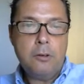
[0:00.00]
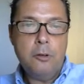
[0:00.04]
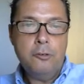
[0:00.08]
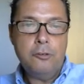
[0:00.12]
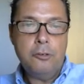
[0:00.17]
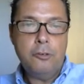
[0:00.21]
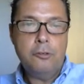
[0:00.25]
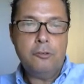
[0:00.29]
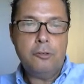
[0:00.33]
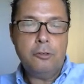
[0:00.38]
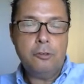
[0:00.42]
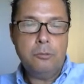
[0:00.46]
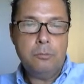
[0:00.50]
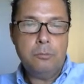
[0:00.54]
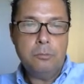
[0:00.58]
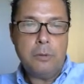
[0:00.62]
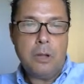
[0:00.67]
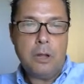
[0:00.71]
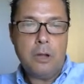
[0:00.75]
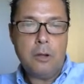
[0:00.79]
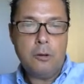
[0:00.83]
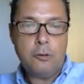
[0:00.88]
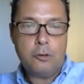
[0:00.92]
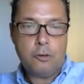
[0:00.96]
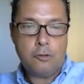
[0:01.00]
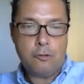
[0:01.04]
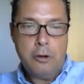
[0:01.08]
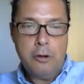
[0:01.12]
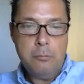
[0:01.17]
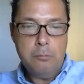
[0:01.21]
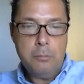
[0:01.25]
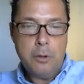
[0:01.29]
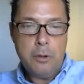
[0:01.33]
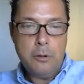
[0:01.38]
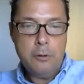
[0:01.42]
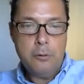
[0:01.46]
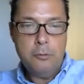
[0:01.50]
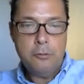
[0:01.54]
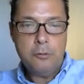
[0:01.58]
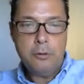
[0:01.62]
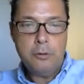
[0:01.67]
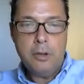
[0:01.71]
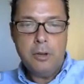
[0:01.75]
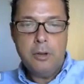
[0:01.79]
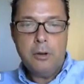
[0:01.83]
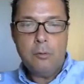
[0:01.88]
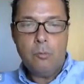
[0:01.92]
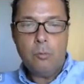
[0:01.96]
goes into hard trend
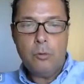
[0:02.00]
mode.